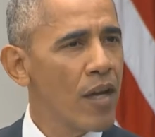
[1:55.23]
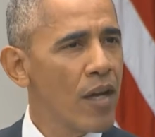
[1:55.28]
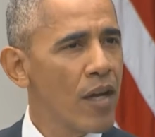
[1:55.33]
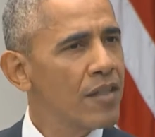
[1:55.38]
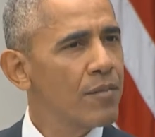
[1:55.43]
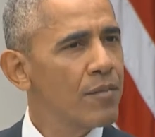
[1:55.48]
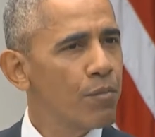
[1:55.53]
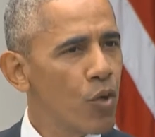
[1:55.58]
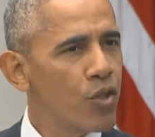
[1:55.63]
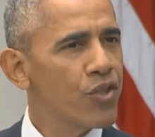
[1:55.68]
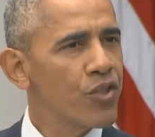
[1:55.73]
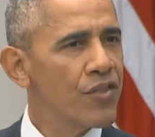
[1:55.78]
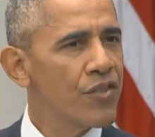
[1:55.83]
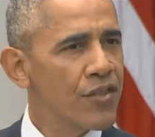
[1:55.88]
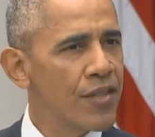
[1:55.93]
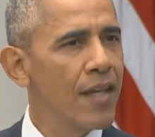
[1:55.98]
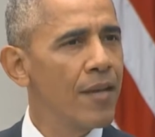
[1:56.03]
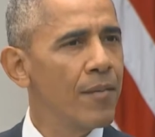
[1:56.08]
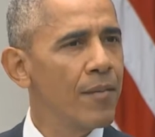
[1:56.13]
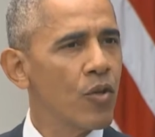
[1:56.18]
But President
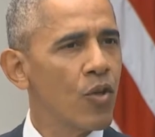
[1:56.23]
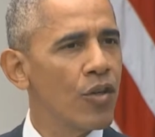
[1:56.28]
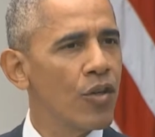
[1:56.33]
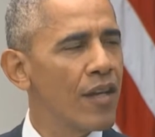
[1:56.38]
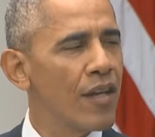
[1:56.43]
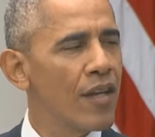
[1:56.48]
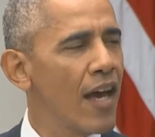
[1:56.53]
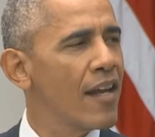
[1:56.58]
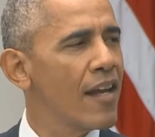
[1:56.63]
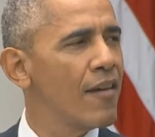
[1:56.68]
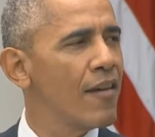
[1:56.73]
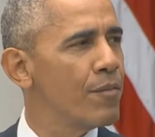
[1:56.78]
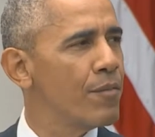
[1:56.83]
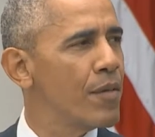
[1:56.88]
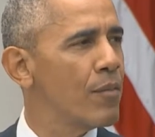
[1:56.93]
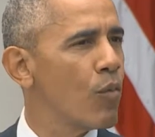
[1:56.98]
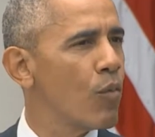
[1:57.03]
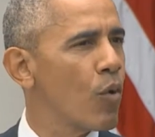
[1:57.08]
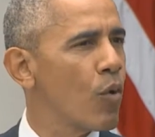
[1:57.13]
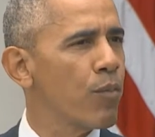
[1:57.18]
Bush's team could not
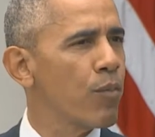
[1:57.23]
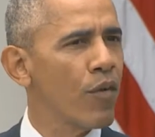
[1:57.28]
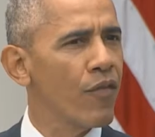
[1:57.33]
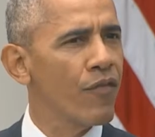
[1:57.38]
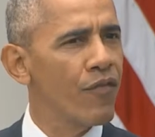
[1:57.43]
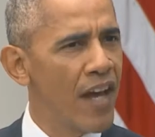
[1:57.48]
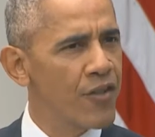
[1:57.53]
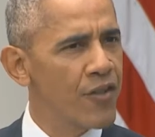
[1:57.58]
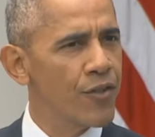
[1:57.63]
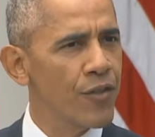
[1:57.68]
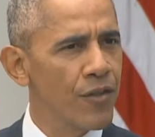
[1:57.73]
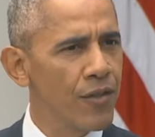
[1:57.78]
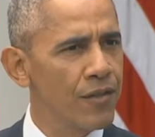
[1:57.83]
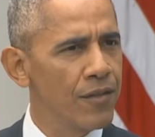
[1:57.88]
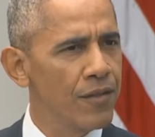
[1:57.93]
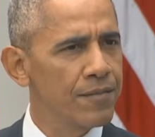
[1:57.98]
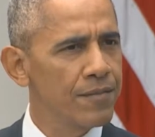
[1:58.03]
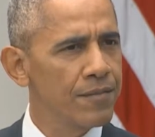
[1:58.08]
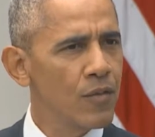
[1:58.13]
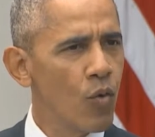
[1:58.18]
have been more
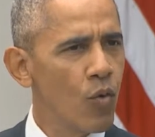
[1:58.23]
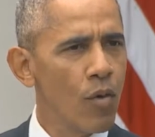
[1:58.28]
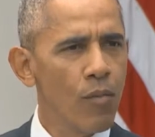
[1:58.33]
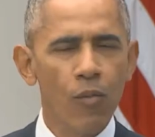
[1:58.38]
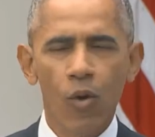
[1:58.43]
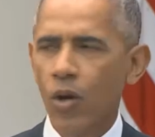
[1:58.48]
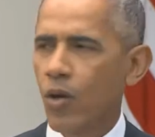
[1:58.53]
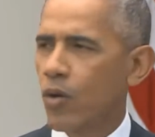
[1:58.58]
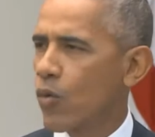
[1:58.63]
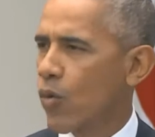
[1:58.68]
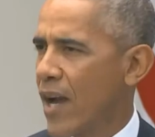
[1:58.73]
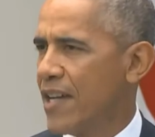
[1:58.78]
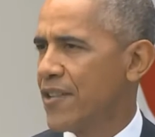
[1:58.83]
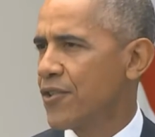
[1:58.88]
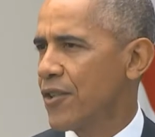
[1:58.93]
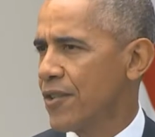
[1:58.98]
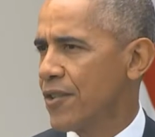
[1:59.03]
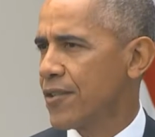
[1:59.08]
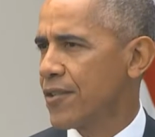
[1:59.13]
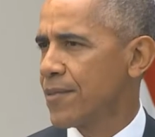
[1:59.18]
professional or more
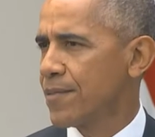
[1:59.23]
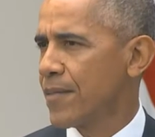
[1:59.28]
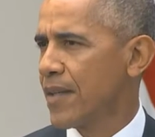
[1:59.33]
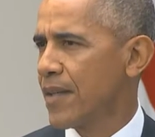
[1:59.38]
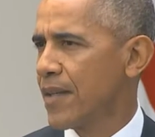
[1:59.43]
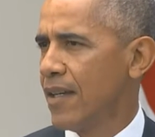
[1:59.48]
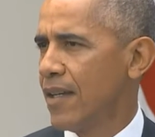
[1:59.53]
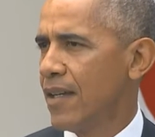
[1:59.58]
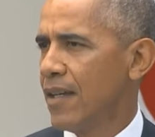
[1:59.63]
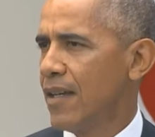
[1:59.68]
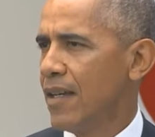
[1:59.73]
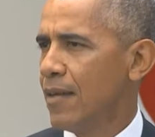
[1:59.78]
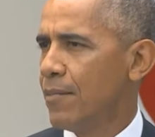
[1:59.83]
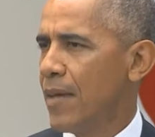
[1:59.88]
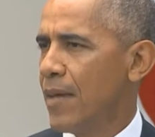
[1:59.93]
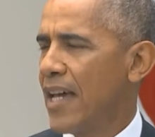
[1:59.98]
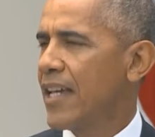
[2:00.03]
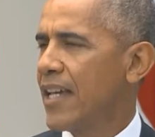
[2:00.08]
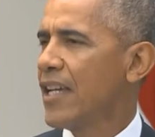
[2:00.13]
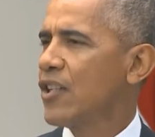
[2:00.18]
gracious
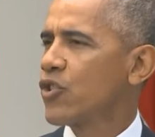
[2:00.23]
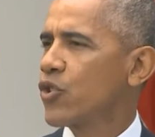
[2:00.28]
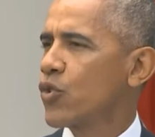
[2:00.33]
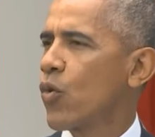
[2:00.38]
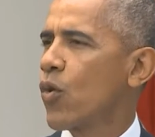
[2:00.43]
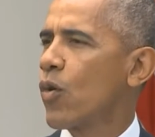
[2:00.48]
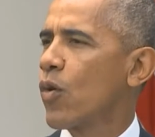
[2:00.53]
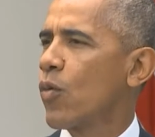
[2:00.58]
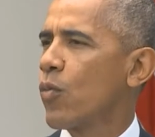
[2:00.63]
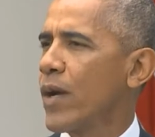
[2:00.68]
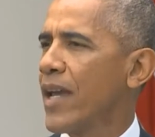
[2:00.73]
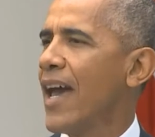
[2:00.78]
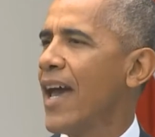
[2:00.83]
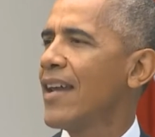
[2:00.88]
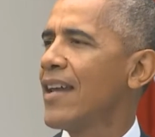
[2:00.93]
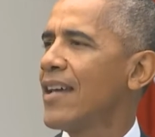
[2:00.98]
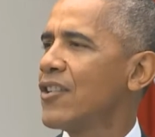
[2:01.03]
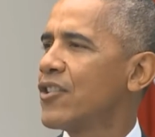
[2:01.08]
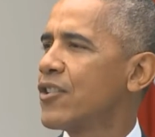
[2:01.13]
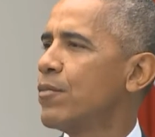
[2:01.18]
in making sure
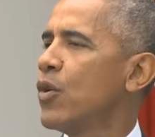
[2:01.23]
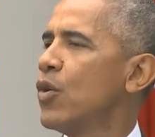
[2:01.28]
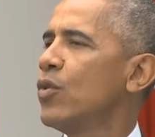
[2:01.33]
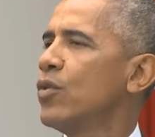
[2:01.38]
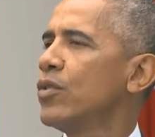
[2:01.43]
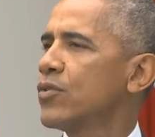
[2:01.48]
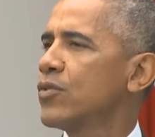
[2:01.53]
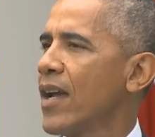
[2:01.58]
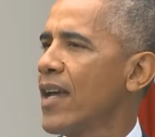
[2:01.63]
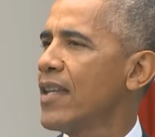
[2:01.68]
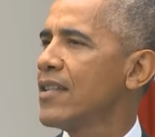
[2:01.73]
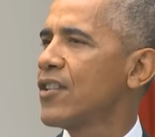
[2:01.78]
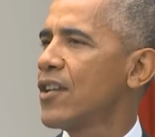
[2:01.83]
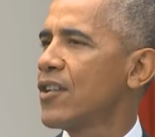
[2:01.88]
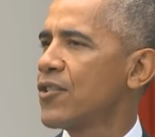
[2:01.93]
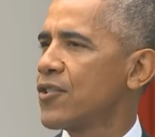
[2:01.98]
we had a smooth